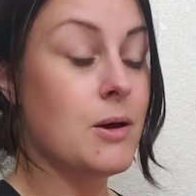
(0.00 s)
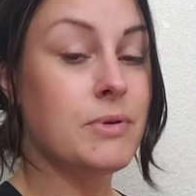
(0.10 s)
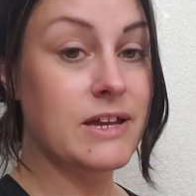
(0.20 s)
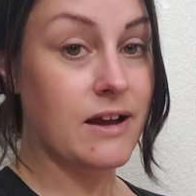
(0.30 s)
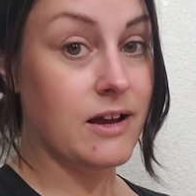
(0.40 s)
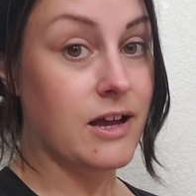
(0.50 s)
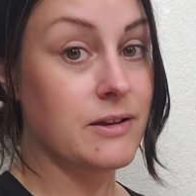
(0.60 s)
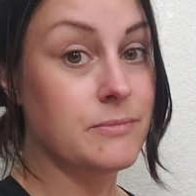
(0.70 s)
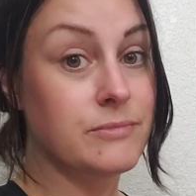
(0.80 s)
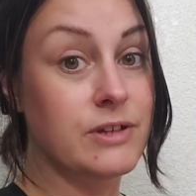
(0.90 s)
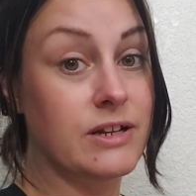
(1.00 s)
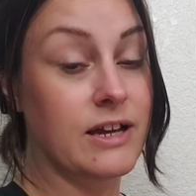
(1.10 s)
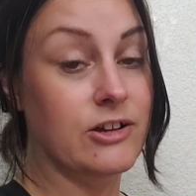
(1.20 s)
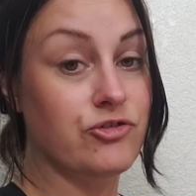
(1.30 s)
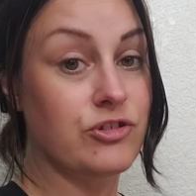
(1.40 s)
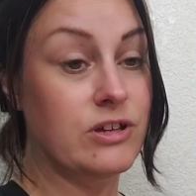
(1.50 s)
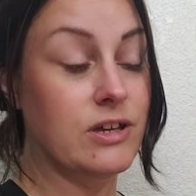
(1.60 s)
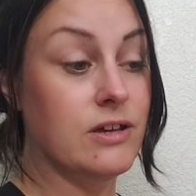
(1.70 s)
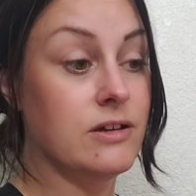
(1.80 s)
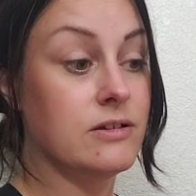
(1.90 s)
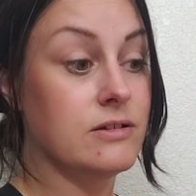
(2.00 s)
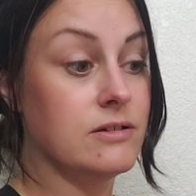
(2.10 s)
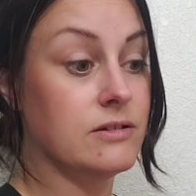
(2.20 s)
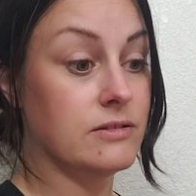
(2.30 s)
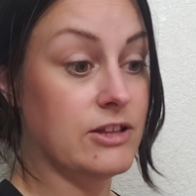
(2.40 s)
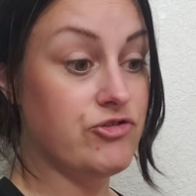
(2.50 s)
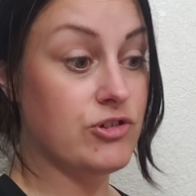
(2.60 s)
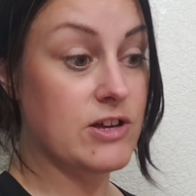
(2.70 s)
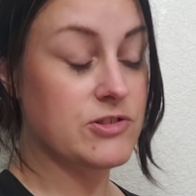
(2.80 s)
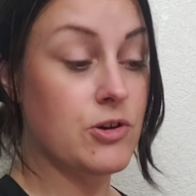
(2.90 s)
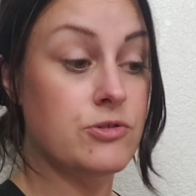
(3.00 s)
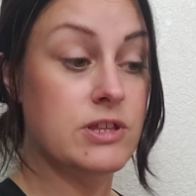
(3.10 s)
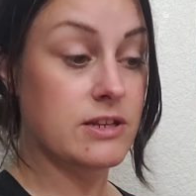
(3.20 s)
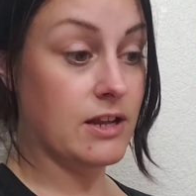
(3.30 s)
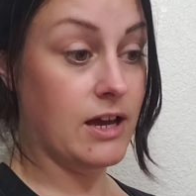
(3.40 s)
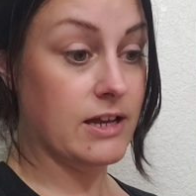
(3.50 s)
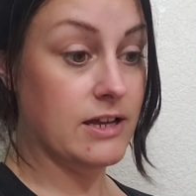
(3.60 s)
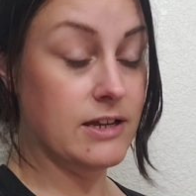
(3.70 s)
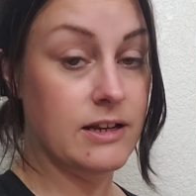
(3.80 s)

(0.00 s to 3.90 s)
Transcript: but yeah, I am gonna actually let you guys go tonight,